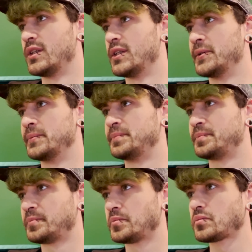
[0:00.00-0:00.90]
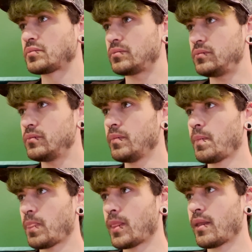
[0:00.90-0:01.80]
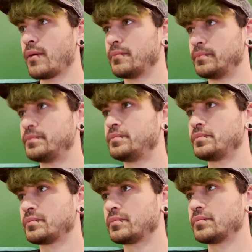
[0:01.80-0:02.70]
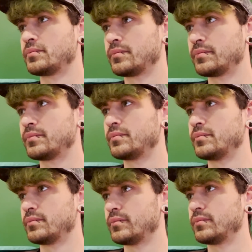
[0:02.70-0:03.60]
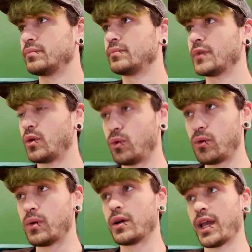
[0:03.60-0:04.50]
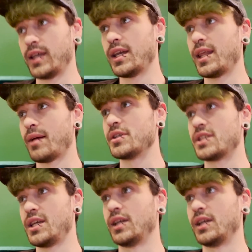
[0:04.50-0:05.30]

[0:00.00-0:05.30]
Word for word: Uh, we're planning on, on doing events, so every weekly, maybe every Oh, okay, weeks. yeah, that'd be sick.